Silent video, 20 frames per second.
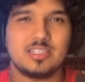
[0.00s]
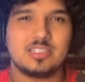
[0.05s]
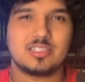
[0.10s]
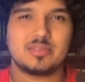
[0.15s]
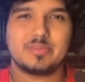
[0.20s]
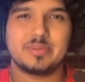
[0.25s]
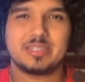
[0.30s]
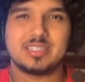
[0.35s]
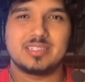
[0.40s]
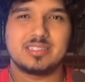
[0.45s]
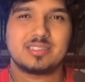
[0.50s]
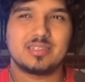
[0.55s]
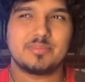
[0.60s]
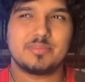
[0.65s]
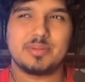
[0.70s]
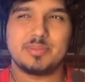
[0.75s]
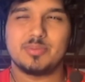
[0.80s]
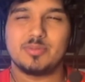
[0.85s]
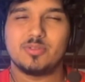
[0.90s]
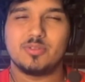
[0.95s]
just because some
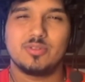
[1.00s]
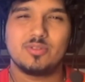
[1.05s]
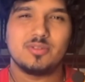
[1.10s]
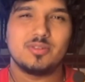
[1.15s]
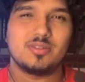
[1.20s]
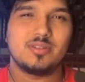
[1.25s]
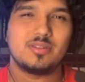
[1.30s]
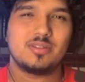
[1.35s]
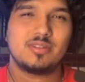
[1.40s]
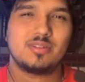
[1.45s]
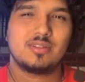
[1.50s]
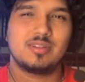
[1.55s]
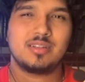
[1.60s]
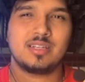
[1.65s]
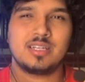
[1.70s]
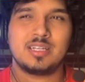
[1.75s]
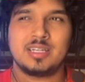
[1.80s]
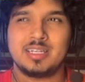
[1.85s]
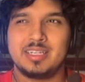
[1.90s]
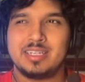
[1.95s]
people
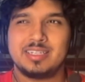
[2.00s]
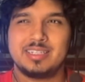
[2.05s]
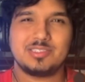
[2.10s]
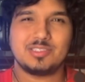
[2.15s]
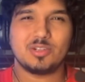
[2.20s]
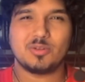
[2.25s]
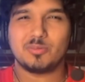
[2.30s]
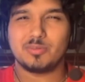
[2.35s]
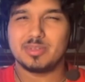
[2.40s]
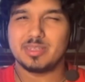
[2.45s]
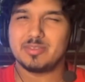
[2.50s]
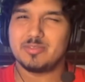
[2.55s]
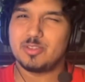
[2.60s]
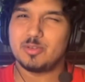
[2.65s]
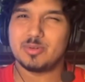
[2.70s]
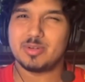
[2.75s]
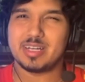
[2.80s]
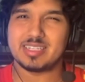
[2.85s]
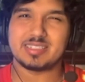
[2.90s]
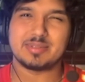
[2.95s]
don't really
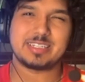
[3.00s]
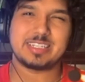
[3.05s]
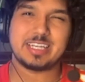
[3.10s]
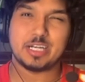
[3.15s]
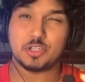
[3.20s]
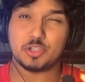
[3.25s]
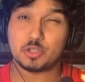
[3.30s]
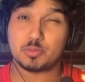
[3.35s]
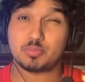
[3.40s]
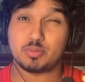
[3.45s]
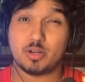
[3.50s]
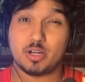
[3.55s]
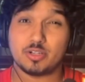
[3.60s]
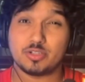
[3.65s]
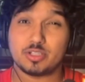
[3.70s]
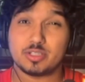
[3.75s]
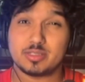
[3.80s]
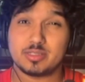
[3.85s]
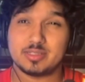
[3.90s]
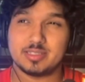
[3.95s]
view it as a Kendrick
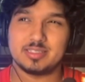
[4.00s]
project.